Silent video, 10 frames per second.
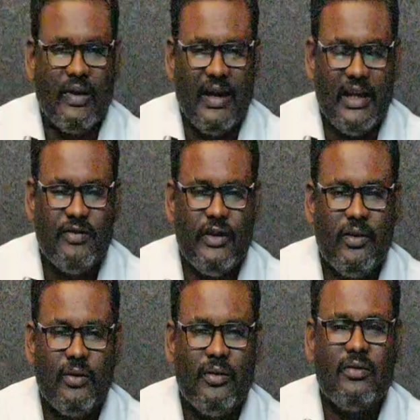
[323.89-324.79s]
As we
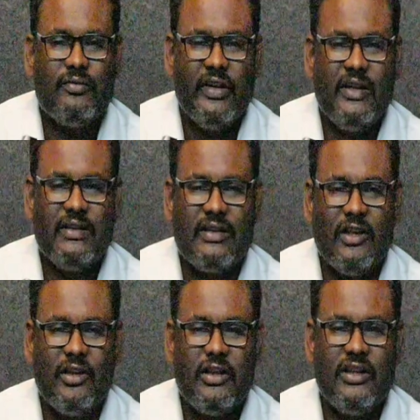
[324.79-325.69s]
know, various
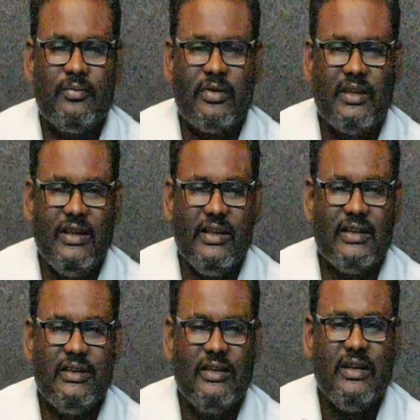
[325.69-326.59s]
algorithms
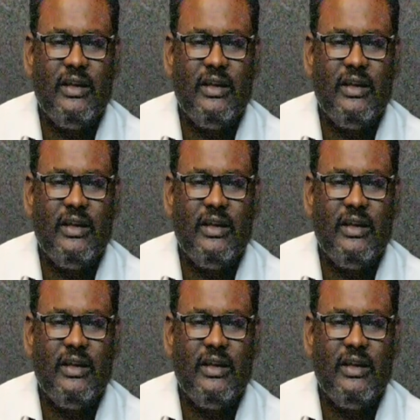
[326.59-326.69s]
here